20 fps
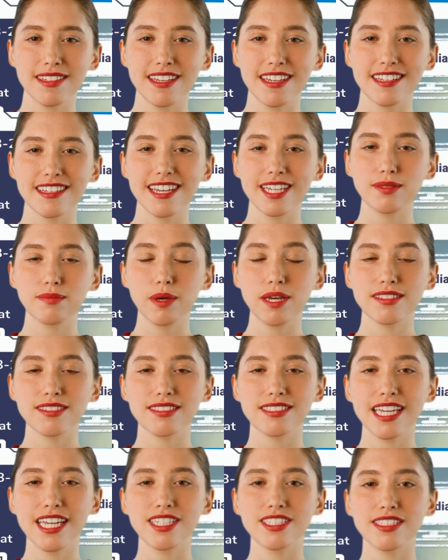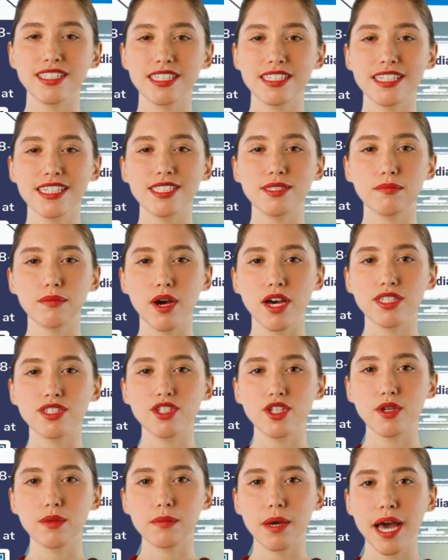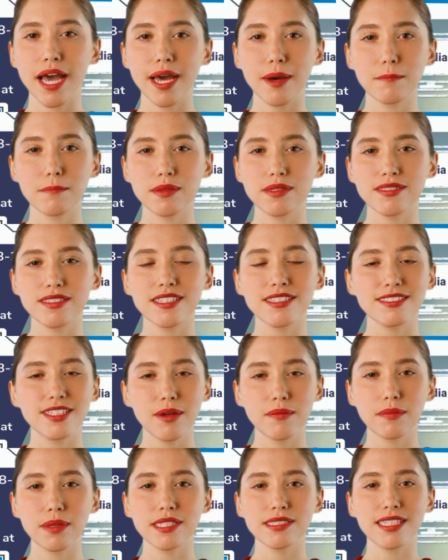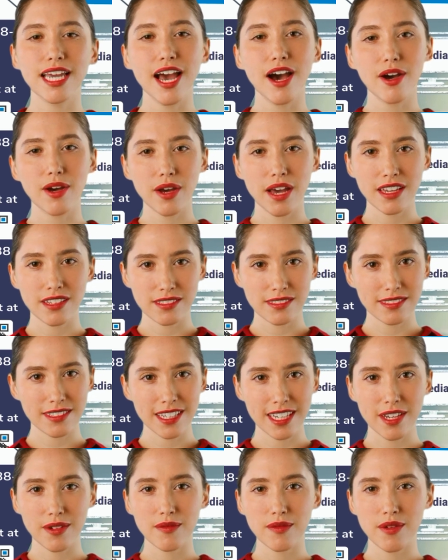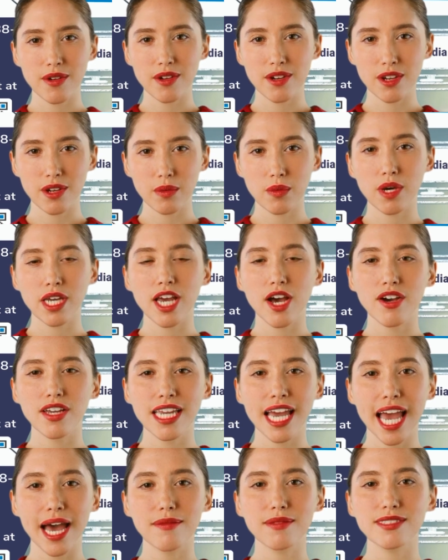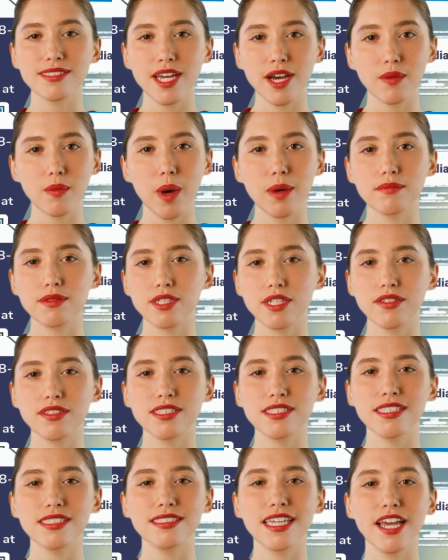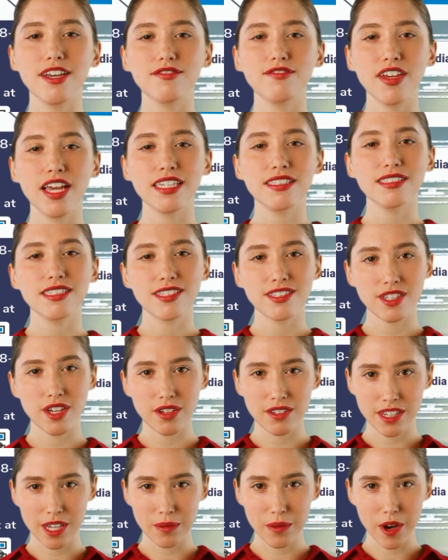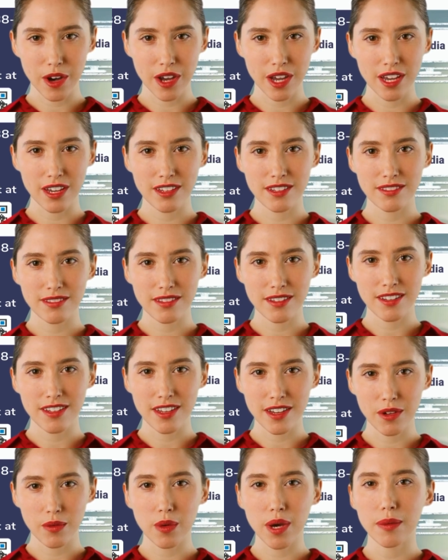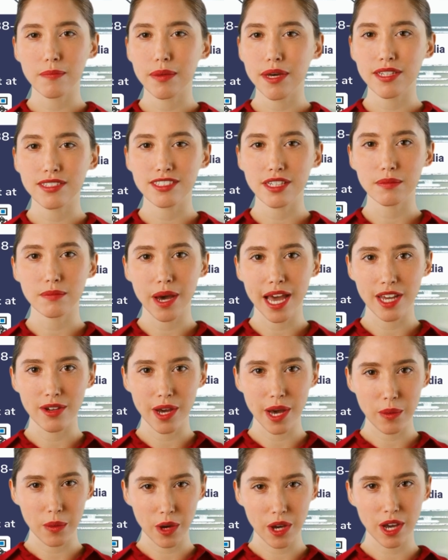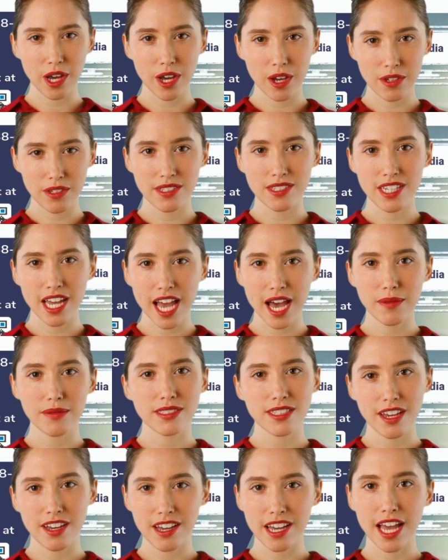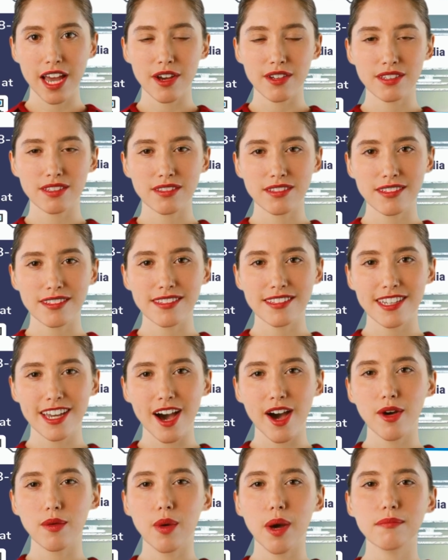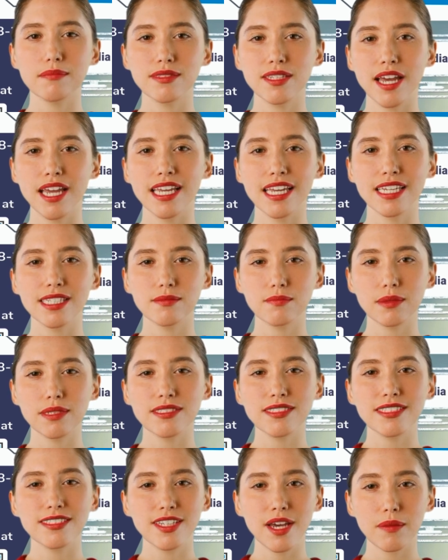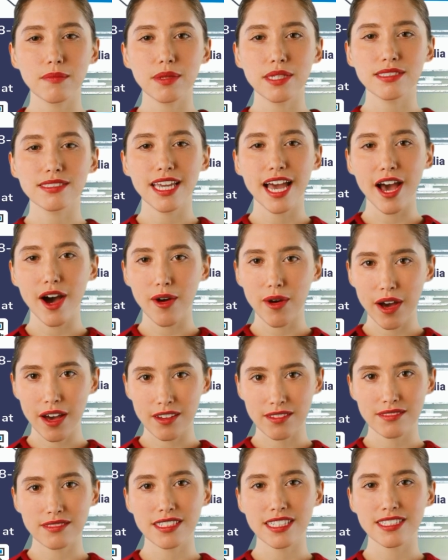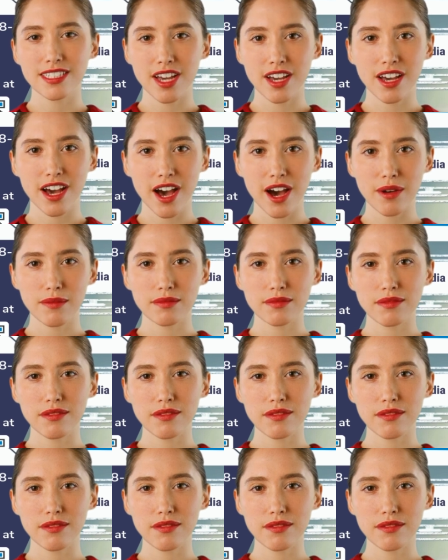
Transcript: This presentation is brought to you by Business Compass LLC. We are an Amazon Web Services advanced consulting partner. We build and migrate workloads to Amazon Cloud. Our website is businesscompassllc.com.